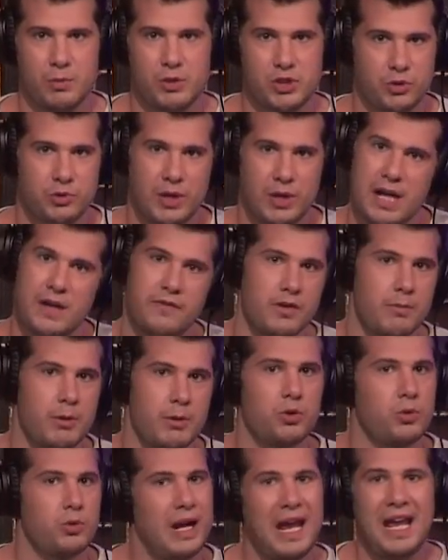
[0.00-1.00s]
that was created from
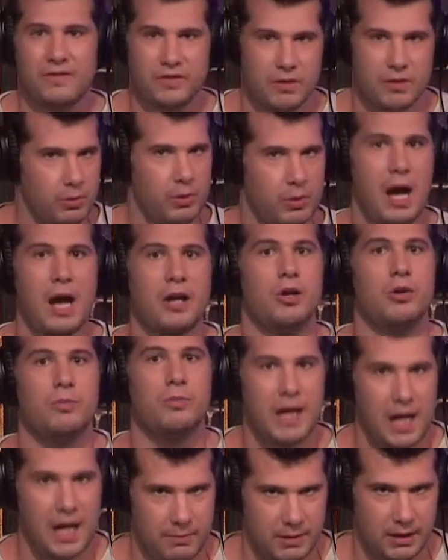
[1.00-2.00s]
a grant from Barack
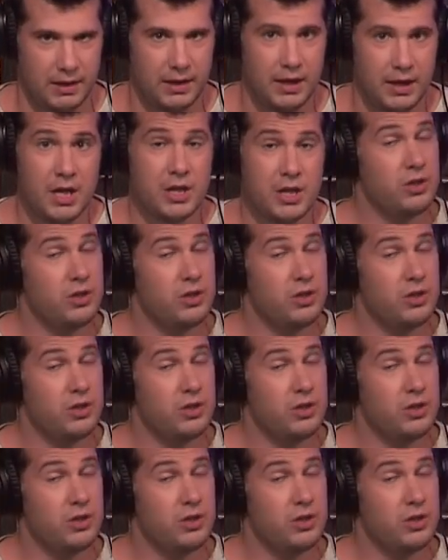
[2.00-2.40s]
Obama.